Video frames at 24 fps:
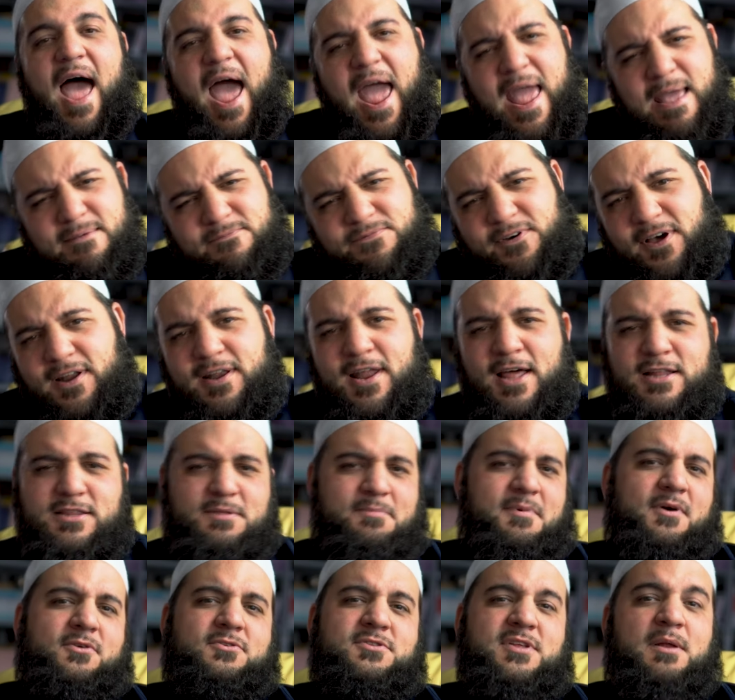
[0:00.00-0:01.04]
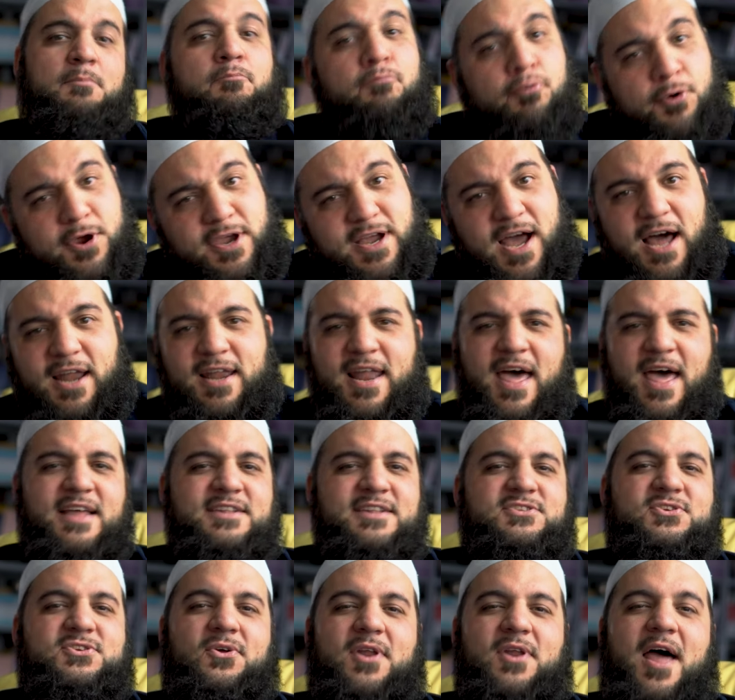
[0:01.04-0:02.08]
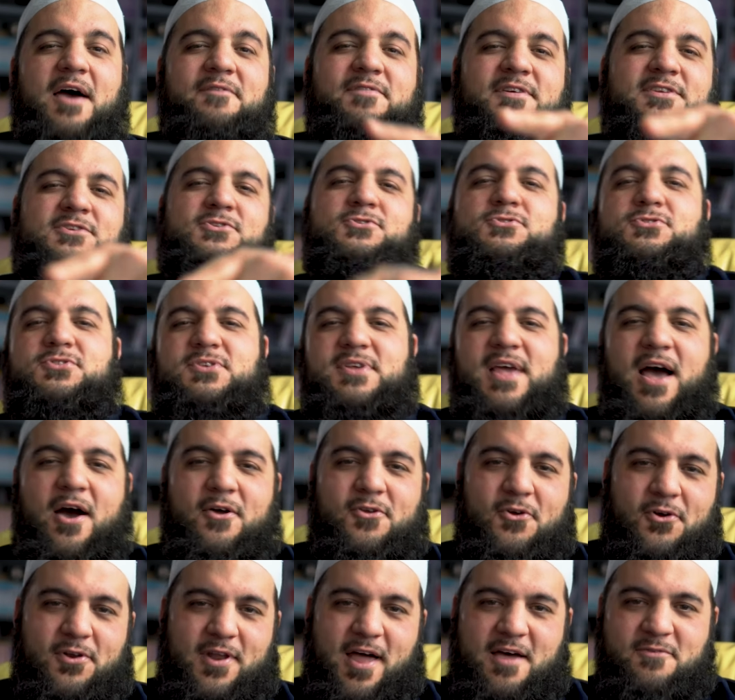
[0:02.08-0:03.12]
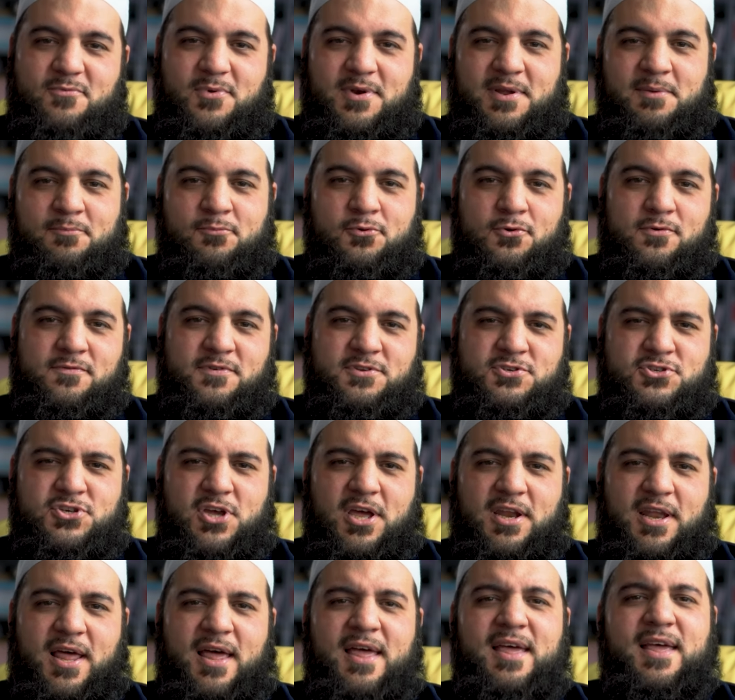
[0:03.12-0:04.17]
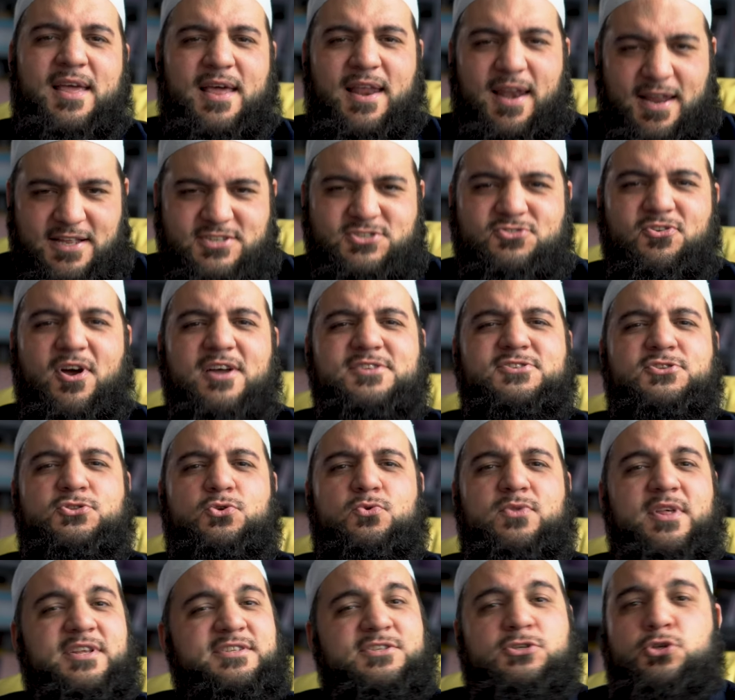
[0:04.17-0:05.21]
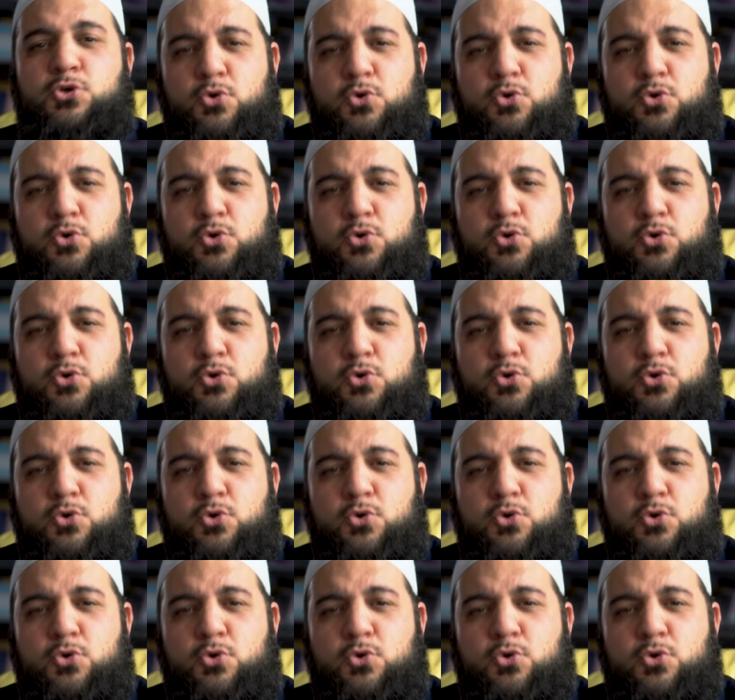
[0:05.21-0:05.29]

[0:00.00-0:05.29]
Aim for Allah ta'ala, bring Allah into your life and you see how your life will improve inshallah. Let's try to do this.